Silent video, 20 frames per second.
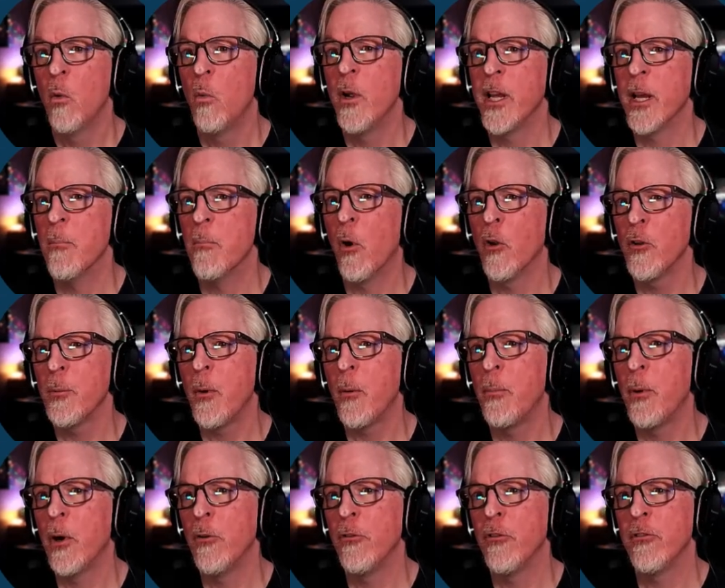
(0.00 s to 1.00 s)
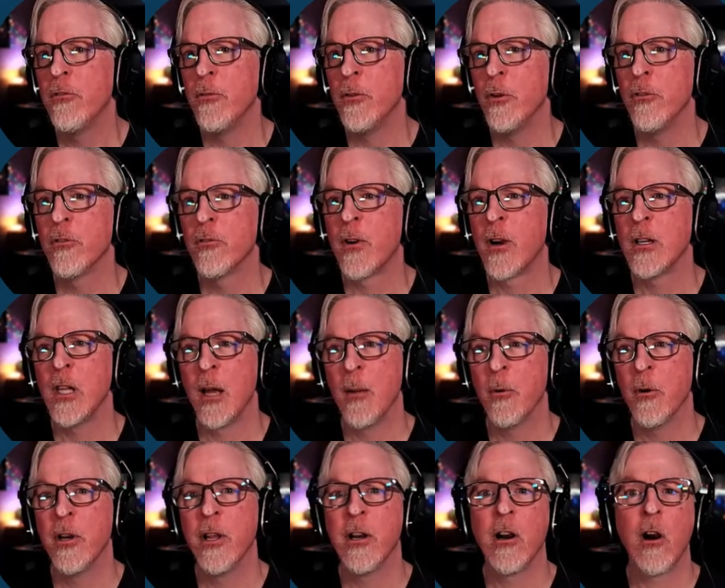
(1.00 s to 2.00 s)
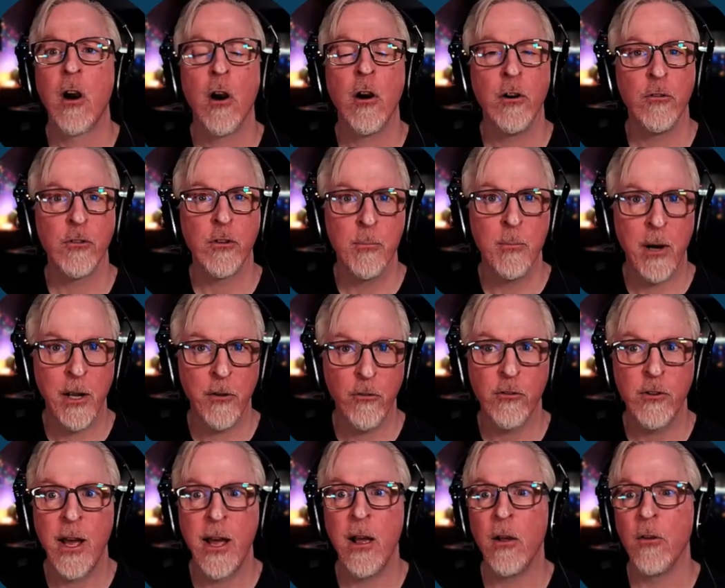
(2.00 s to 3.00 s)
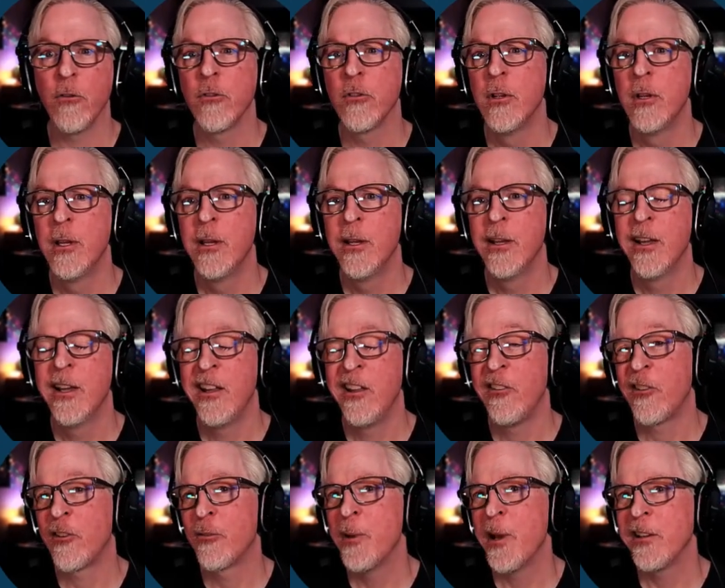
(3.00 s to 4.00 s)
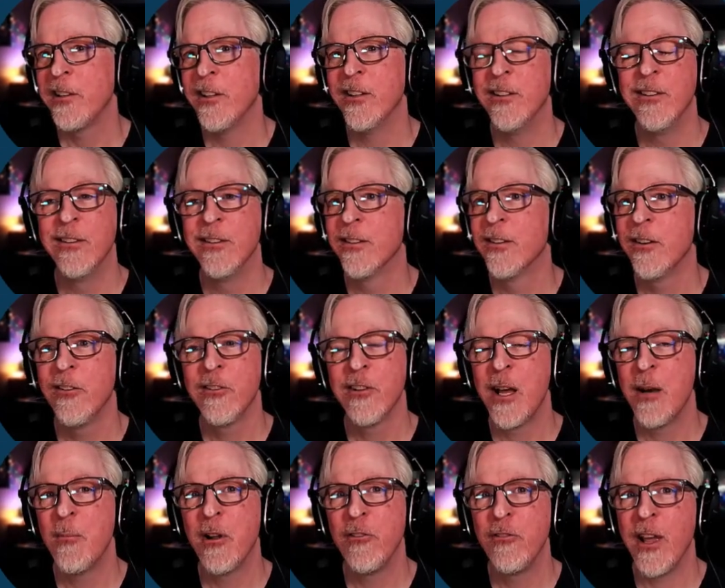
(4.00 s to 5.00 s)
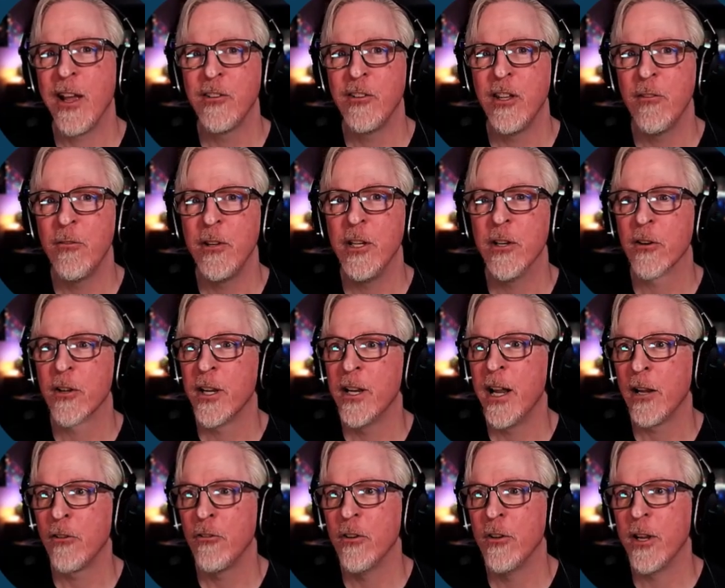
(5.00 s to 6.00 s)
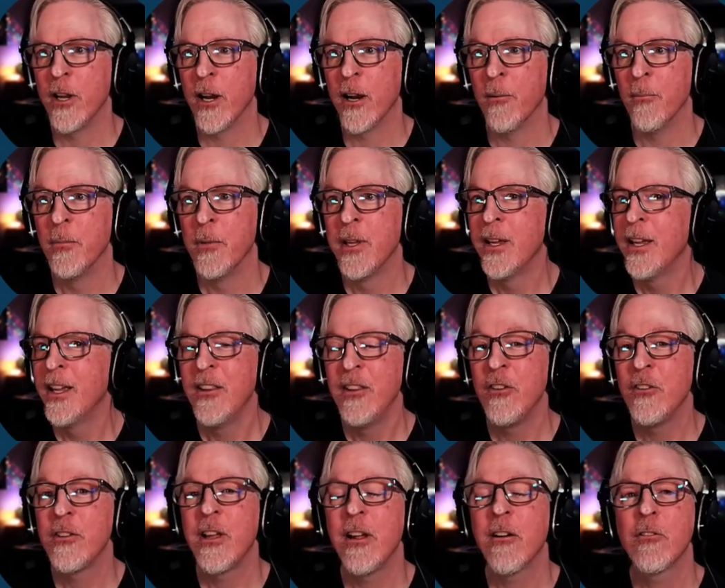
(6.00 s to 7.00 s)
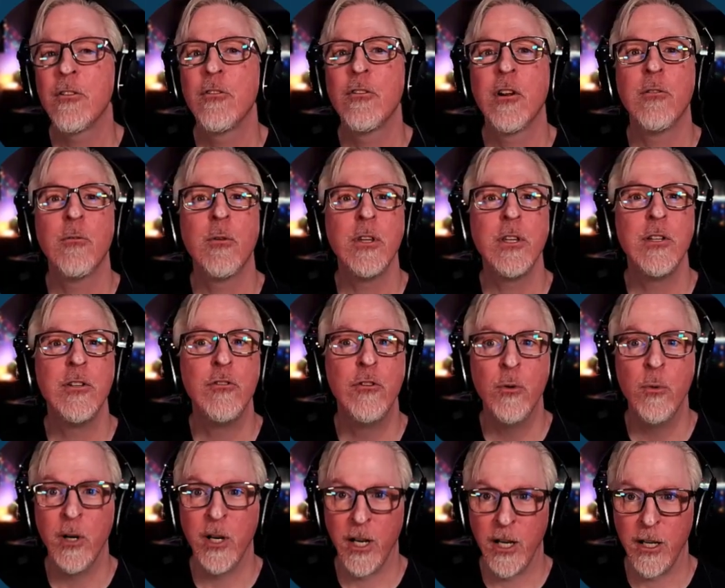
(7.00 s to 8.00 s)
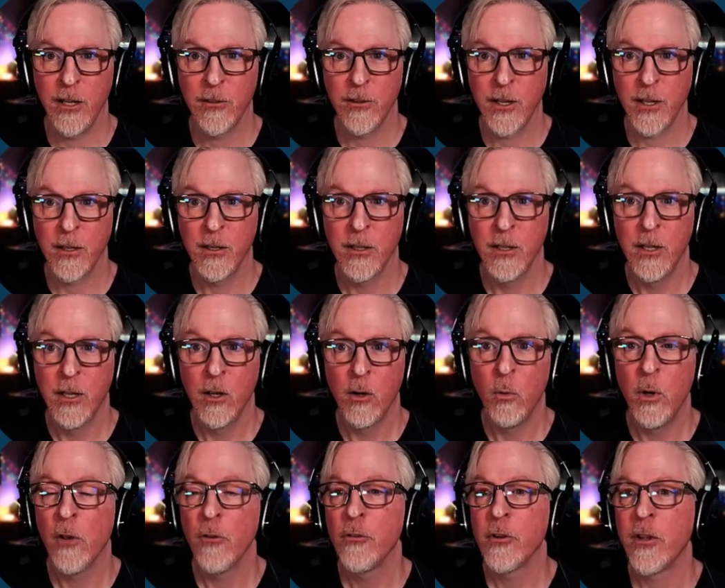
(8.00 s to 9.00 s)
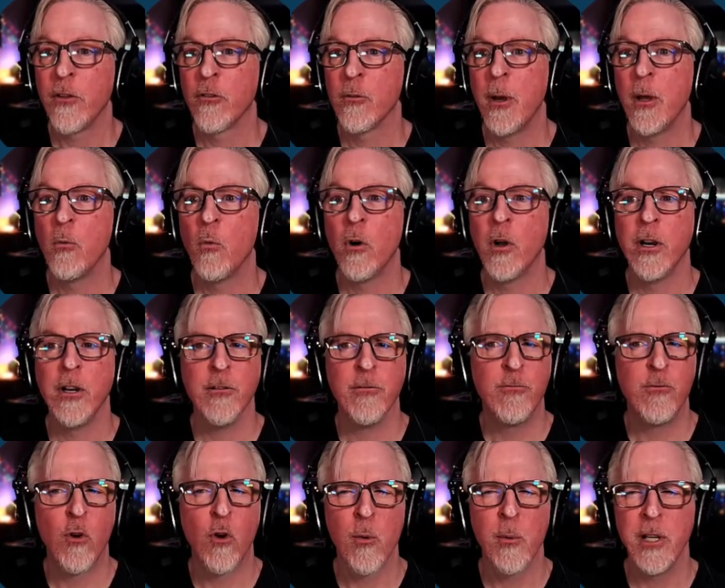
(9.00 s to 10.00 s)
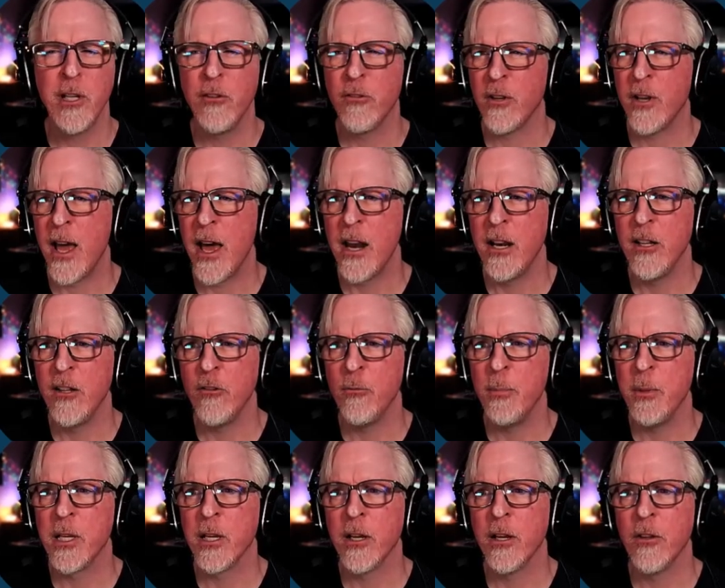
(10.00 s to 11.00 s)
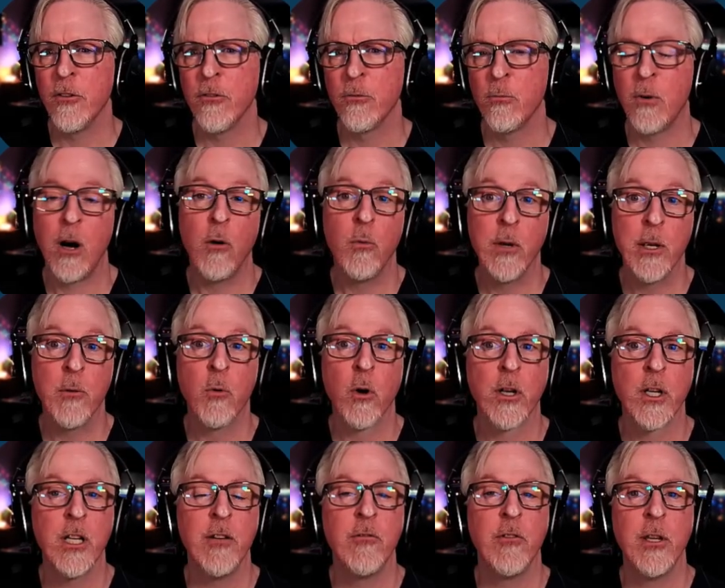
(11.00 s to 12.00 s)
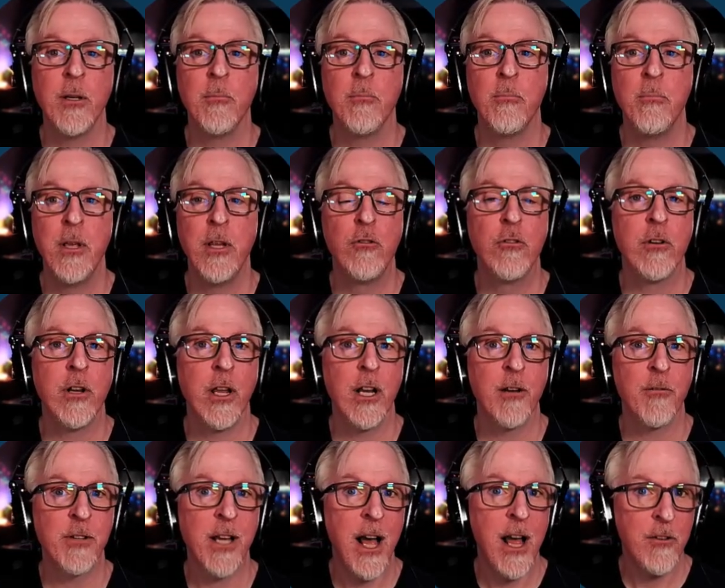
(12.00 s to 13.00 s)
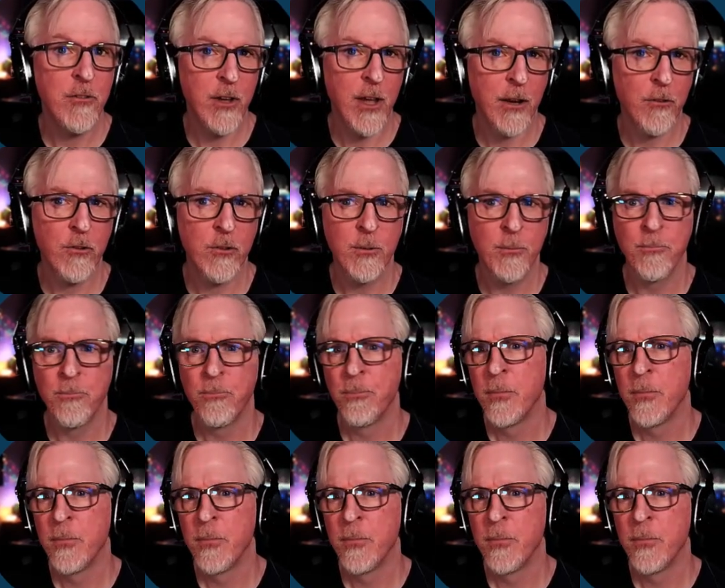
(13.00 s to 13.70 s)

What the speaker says: We get multiple poses and views of our leopard in our artist combined styles. And as expected, there's not much activity or connection here. These characters aren't really doing anything. We also get some unwanted deformities and oddities because, while we weren't giving Midjourney enough context.